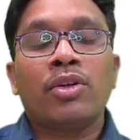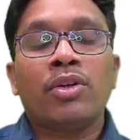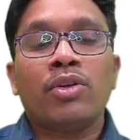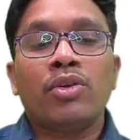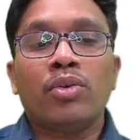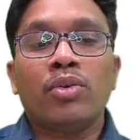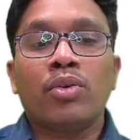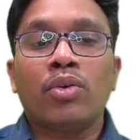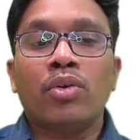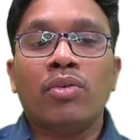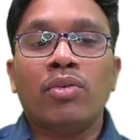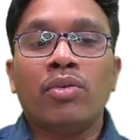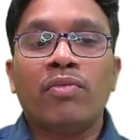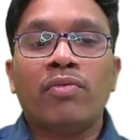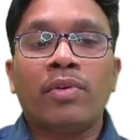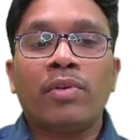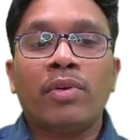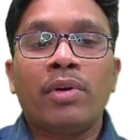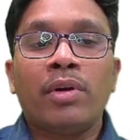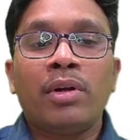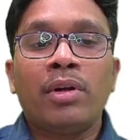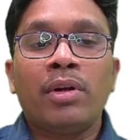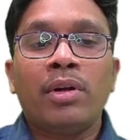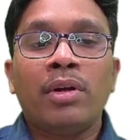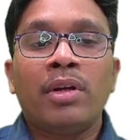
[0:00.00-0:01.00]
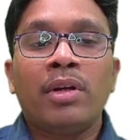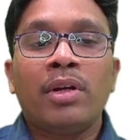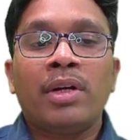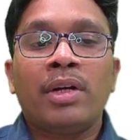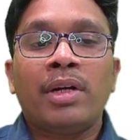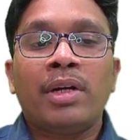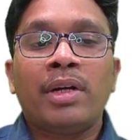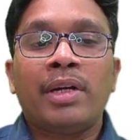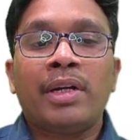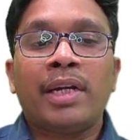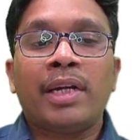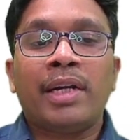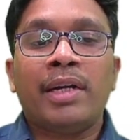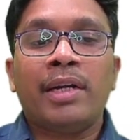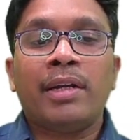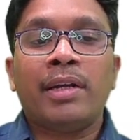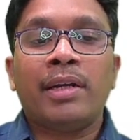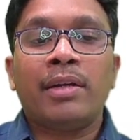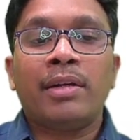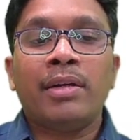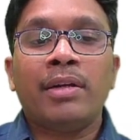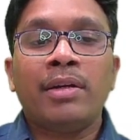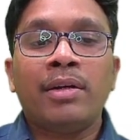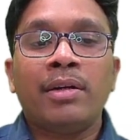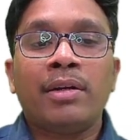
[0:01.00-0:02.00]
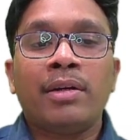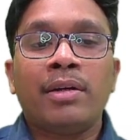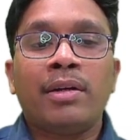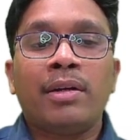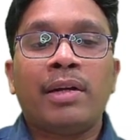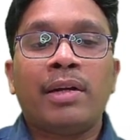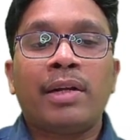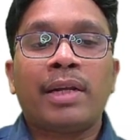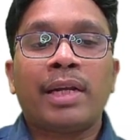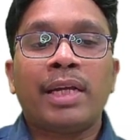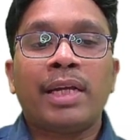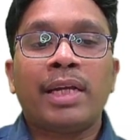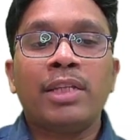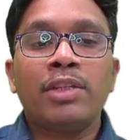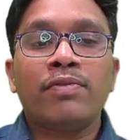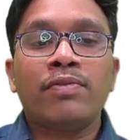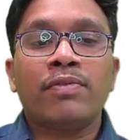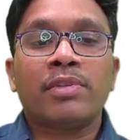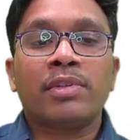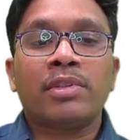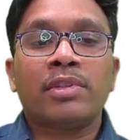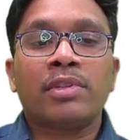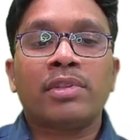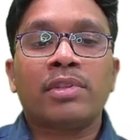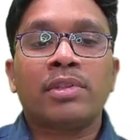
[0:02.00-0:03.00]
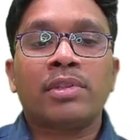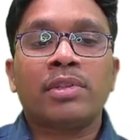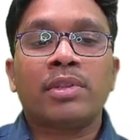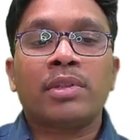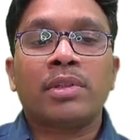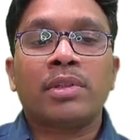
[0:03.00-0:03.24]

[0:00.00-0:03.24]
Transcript: you go for tendon transfers.